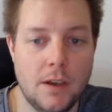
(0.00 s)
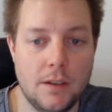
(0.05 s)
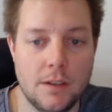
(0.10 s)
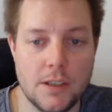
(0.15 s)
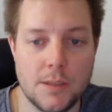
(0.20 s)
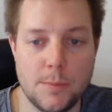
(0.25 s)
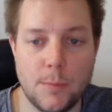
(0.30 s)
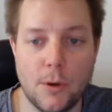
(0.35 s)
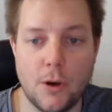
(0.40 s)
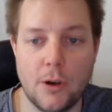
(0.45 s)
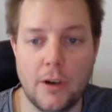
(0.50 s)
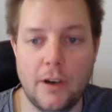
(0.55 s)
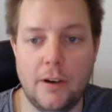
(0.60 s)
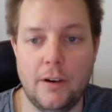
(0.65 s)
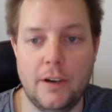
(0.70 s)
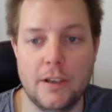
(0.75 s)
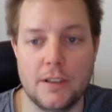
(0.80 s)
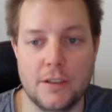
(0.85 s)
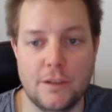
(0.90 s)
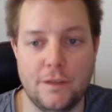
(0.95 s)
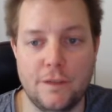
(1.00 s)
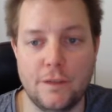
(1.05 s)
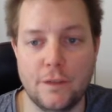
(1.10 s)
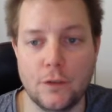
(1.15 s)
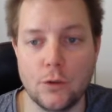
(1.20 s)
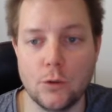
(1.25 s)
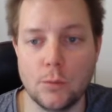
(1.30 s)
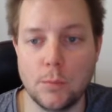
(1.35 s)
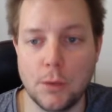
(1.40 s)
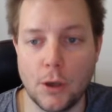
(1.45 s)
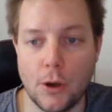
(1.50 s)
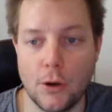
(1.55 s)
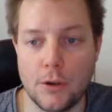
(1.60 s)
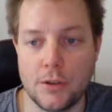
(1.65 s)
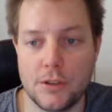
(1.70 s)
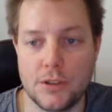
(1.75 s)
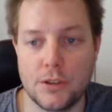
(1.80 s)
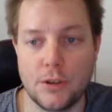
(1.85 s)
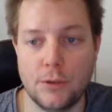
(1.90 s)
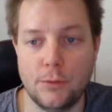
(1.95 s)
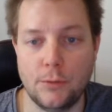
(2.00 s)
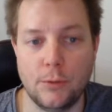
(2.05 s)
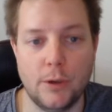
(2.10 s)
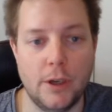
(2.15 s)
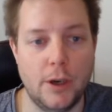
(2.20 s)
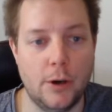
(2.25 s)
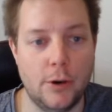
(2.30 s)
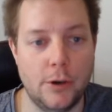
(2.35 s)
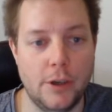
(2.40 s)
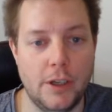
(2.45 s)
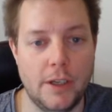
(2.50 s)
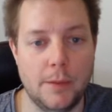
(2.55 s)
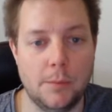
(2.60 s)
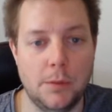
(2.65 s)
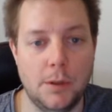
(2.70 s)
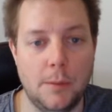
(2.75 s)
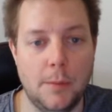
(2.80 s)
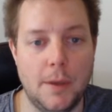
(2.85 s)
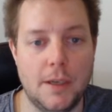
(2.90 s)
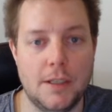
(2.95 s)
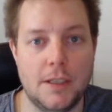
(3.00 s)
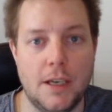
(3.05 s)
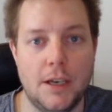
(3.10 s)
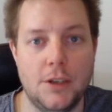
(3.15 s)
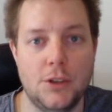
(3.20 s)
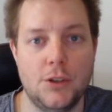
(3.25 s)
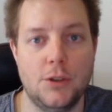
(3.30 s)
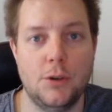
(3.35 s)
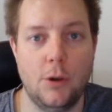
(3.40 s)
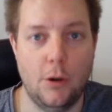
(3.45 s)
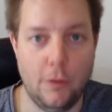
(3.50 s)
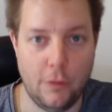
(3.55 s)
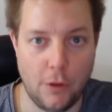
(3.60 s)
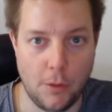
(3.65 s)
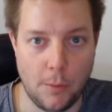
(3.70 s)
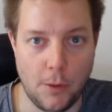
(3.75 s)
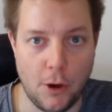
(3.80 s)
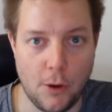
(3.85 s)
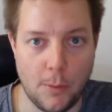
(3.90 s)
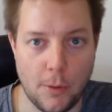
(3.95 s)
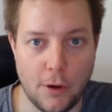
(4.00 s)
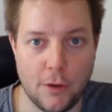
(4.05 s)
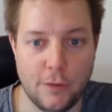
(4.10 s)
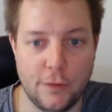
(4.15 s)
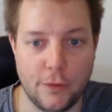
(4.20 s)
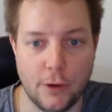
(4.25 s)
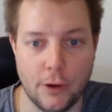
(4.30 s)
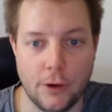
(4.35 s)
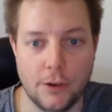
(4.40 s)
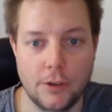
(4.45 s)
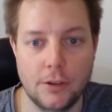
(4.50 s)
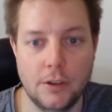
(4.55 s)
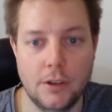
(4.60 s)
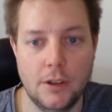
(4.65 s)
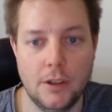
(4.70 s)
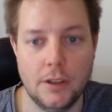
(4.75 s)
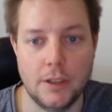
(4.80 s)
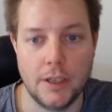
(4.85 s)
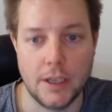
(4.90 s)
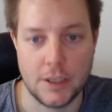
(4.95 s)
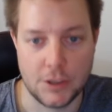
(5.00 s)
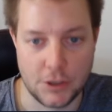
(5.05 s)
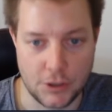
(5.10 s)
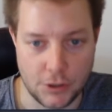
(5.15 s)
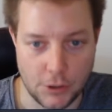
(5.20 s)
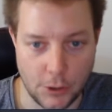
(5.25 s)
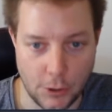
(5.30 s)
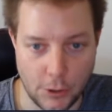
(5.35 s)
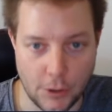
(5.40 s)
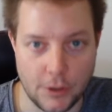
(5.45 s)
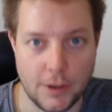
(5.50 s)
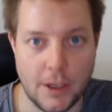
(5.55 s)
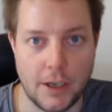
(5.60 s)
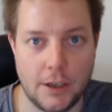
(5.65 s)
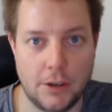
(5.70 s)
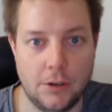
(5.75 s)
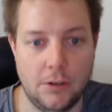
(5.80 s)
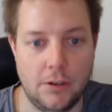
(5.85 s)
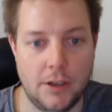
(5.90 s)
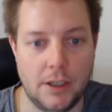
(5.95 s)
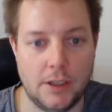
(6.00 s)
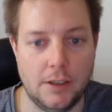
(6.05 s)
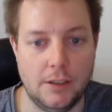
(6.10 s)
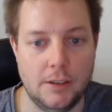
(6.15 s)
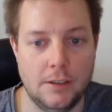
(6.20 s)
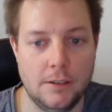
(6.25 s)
This binary is a full-blown software-only implementation of a mobile phone. Yes, you heard that correctly.